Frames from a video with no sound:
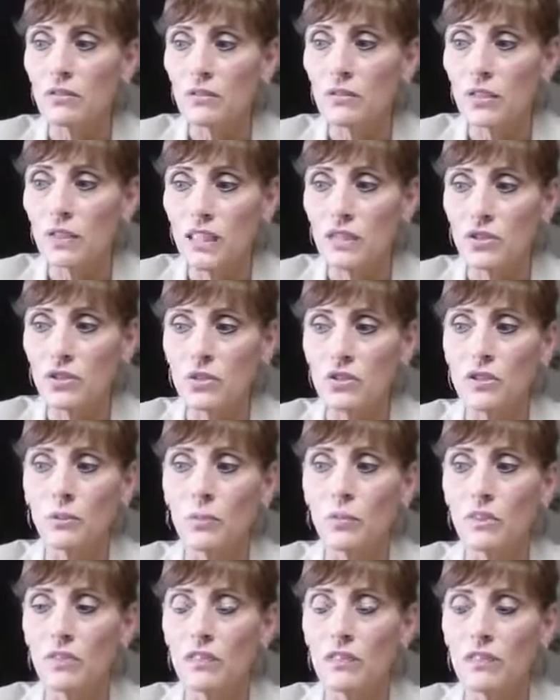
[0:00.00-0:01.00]
relationship
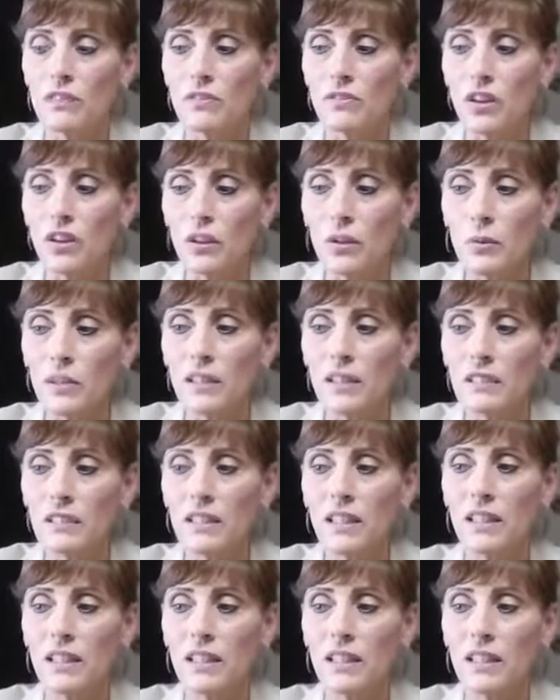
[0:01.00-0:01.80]
with his environment